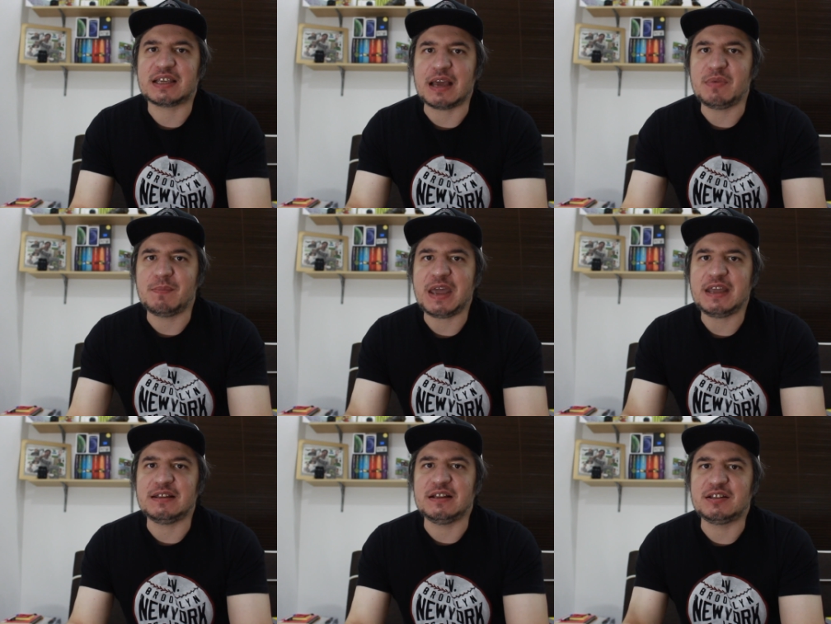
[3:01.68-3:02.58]
can be
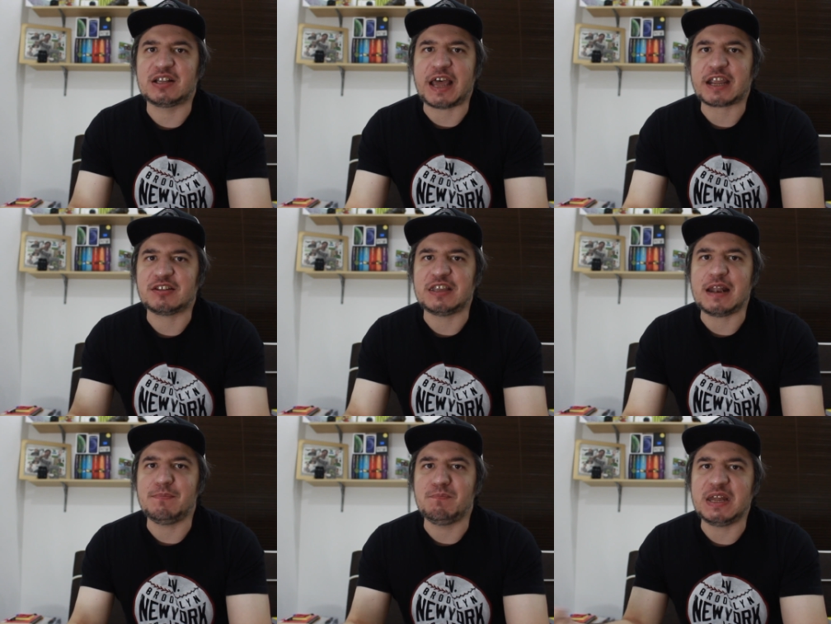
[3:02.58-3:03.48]
made in like
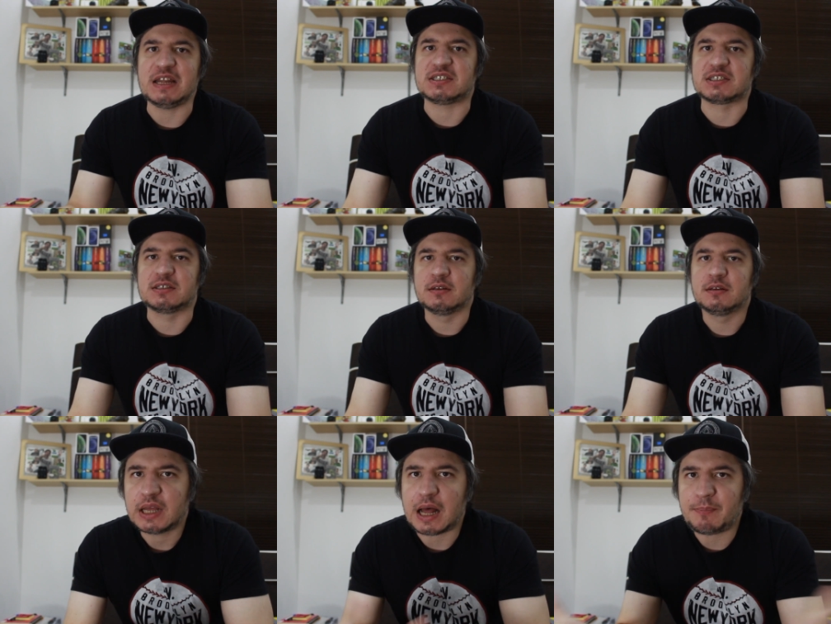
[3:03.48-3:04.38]
10 minutes.
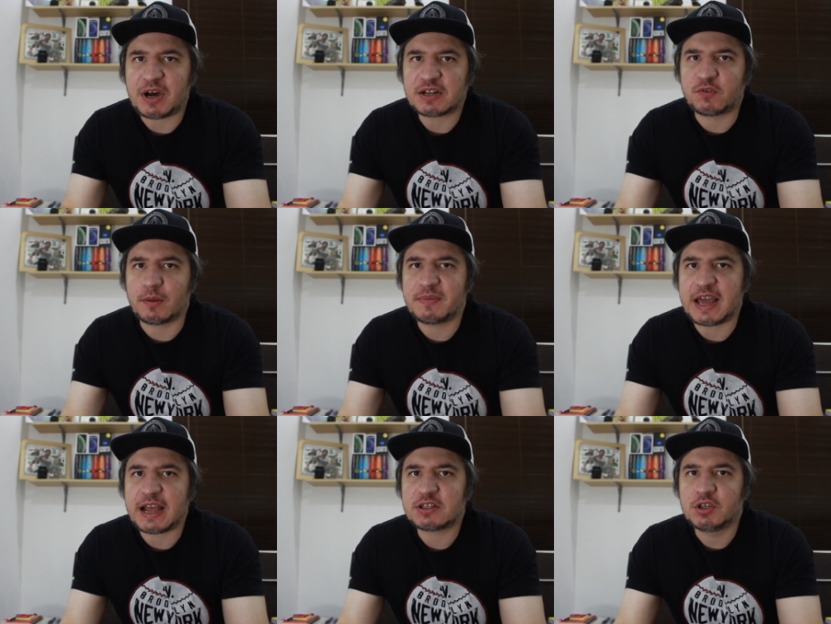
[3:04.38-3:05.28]
Apart from
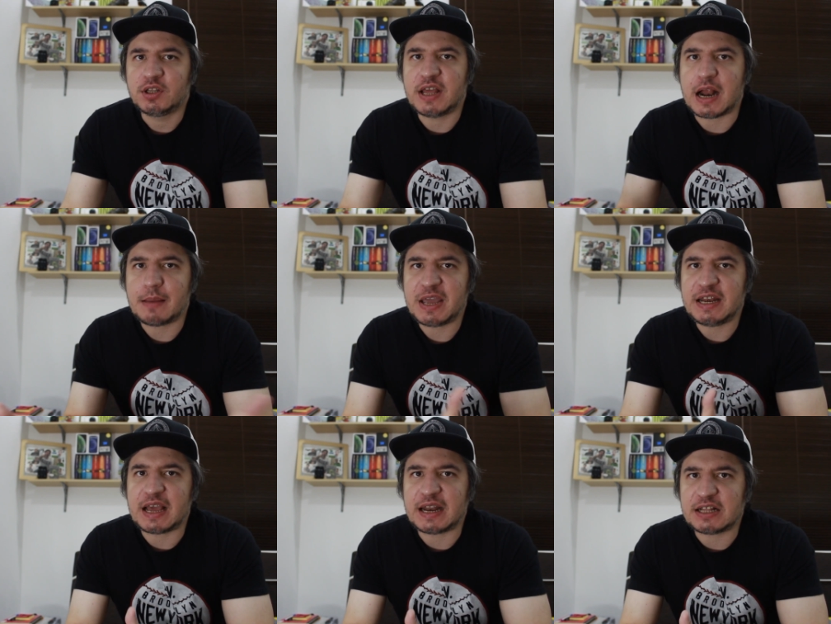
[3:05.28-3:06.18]
that, there are
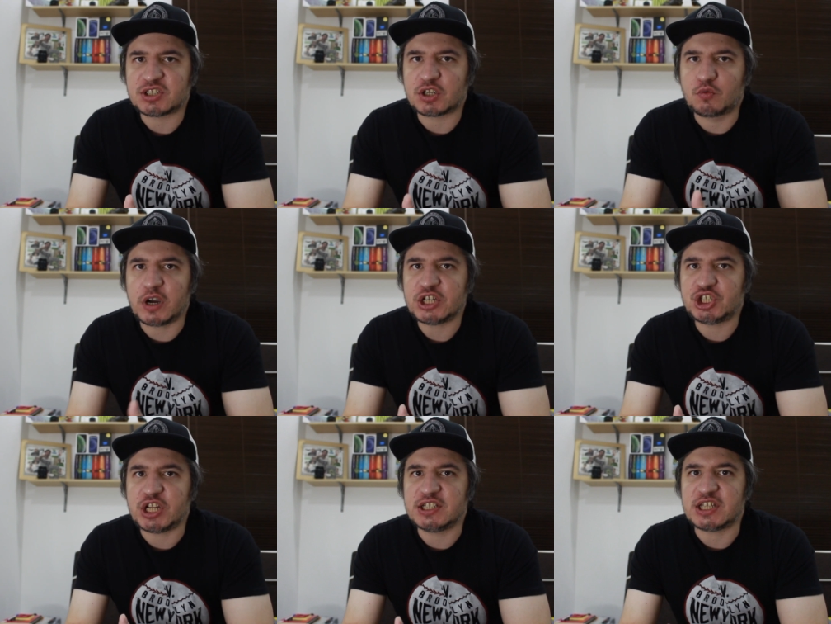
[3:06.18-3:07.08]
many unanswered
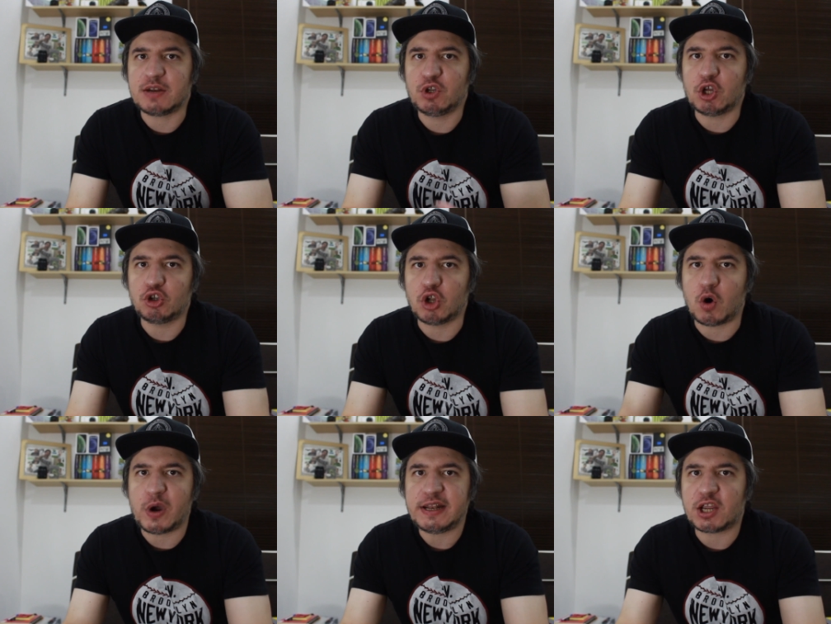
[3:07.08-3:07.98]
questions and we don't
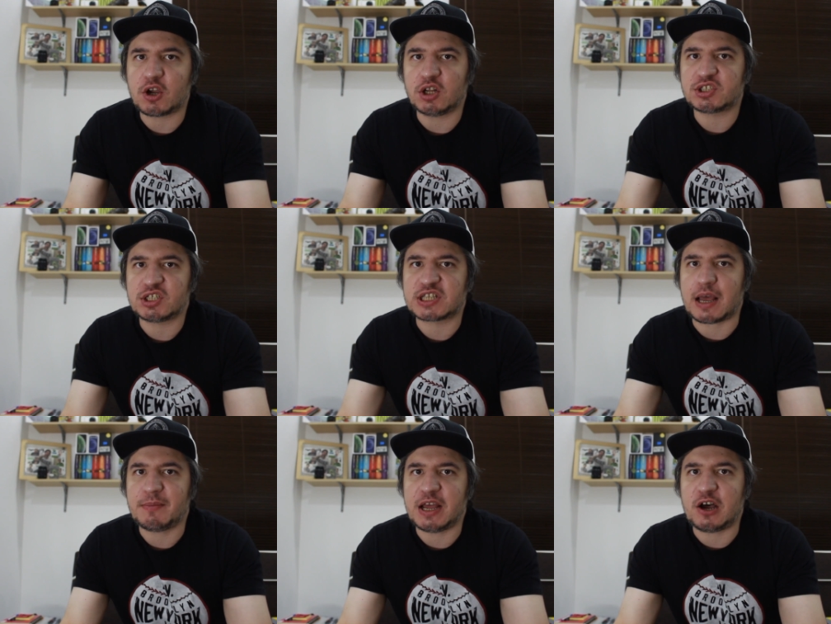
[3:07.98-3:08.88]
know when the console is
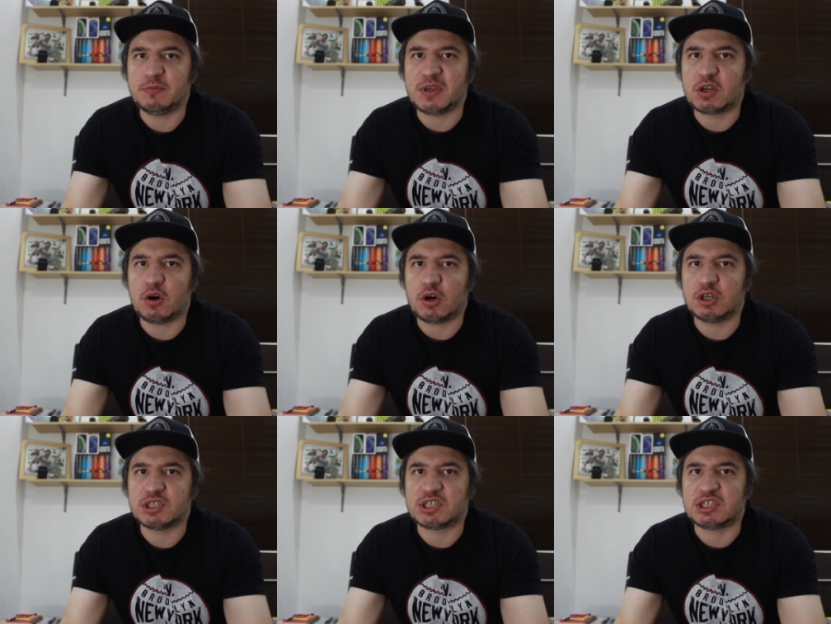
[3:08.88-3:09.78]
coming out
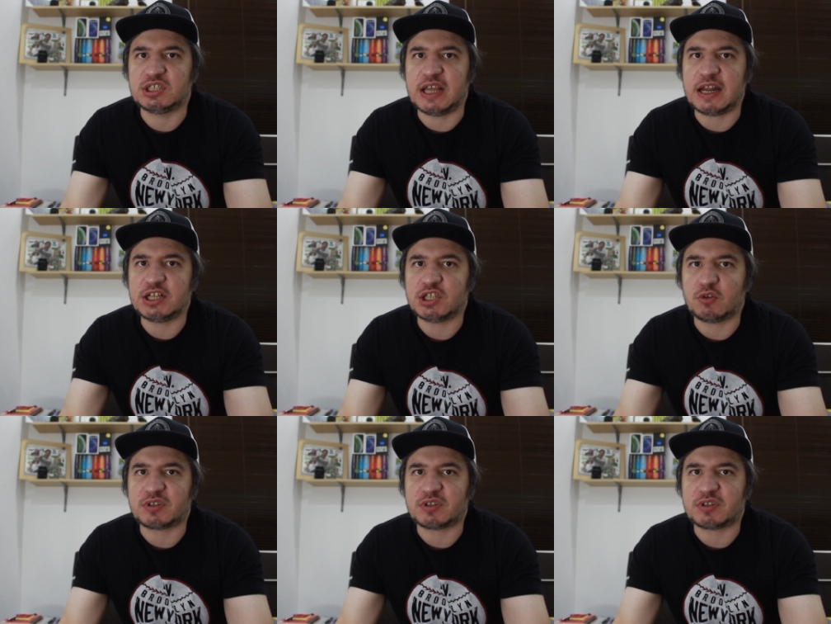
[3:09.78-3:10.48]
because there is no